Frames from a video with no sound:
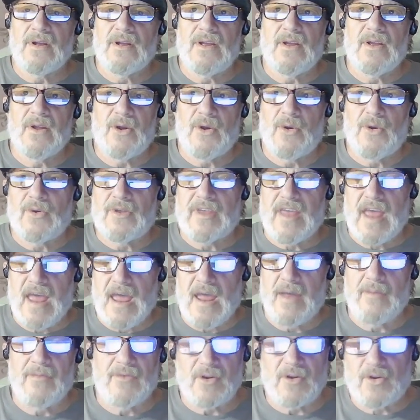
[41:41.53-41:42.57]
who
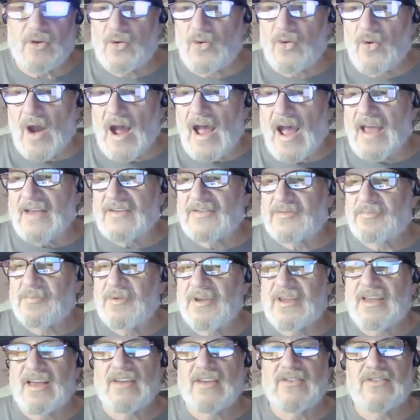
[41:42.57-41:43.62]
came to Christ
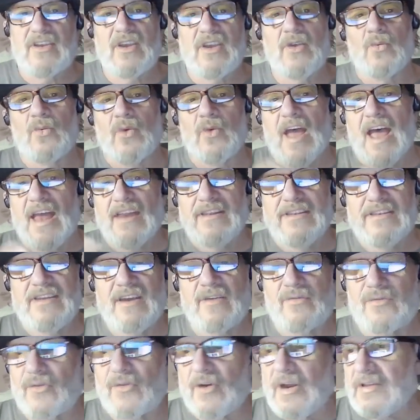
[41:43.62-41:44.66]
because he read
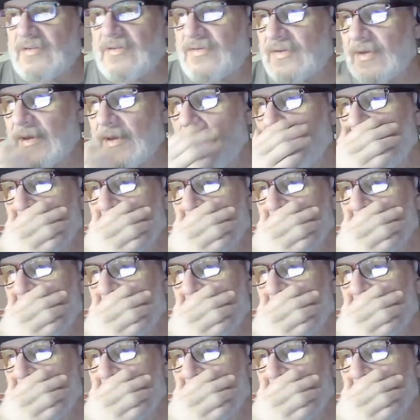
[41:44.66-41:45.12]
different.